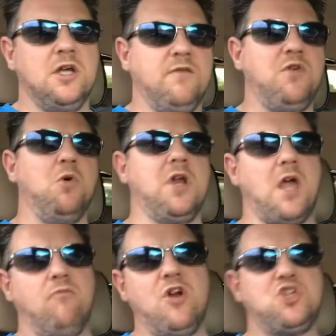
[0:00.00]
If you want to
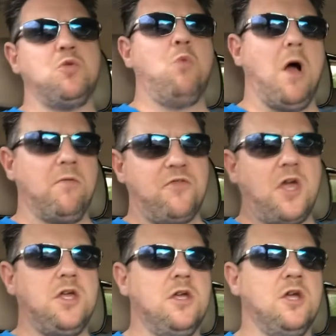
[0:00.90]
get rich and
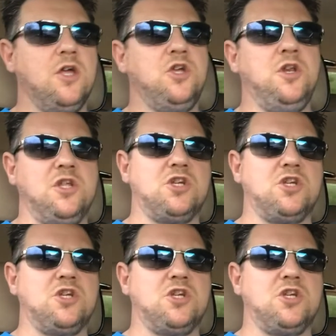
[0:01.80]
wealthy, you need